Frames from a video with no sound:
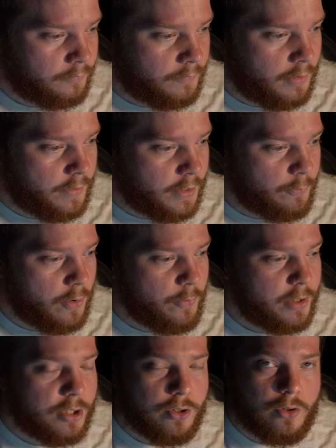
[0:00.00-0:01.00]
and then what
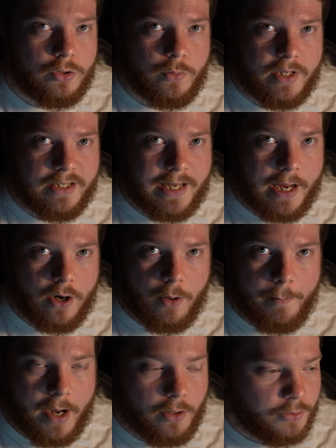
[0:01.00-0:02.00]
we can do is we could take our
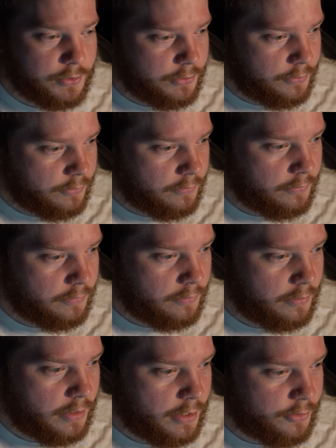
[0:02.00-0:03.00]
mouse
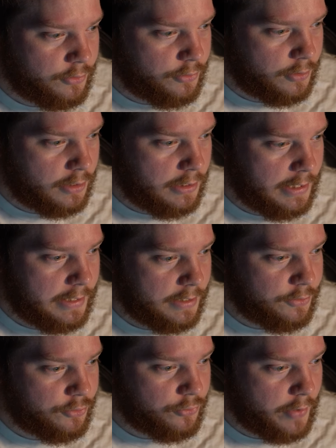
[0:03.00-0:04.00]
and click
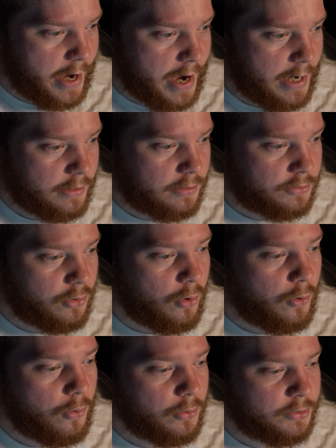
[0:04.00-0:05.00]
and drag this
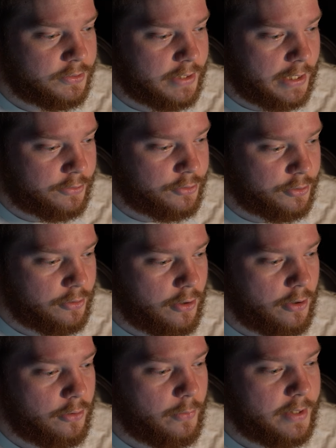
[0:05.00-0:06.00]
whole section
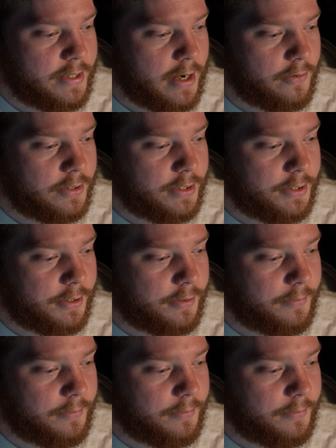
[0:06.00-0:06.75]
all the way down to here.